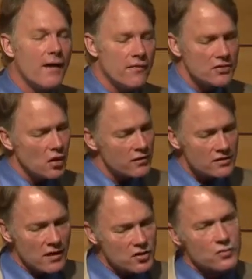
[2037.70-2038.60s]
There's
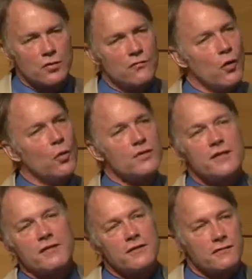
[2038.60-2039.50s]
also sort of a whole
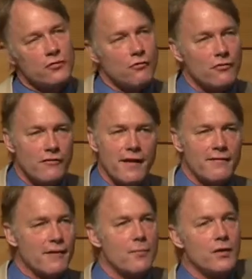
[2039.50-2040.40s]
series of no regrets,
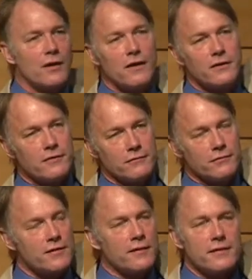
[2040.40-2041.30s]
like putting all your
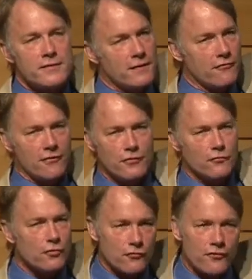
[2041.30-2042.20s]
utility stuff on the
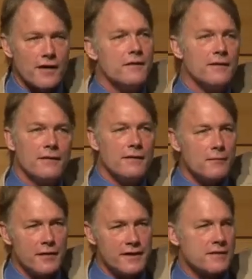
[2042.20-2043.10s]
roof, right, in a
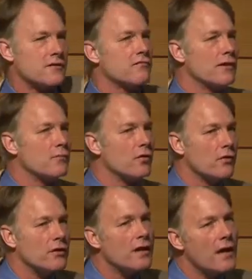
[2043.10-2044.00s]
place that's flood prone.